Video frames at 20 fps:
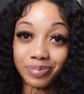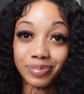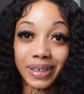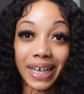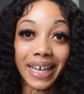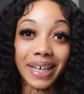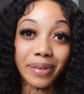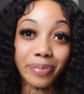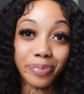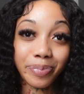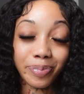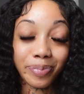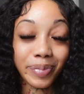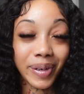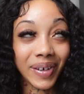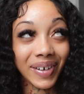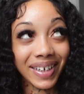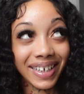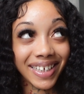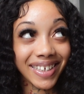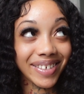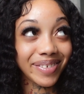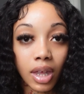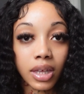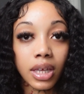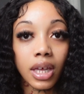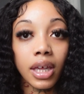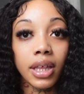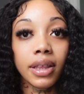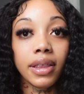Okay, period.
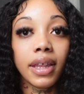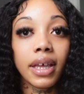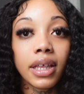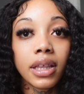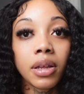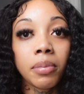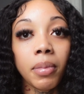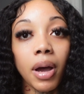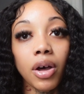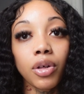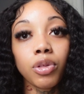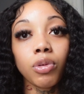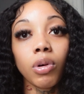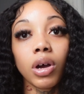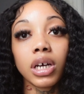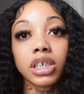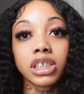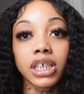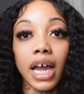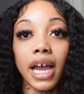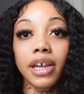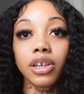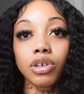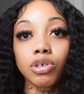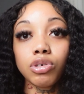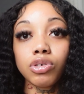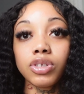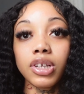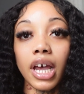Then the mouthwash I use,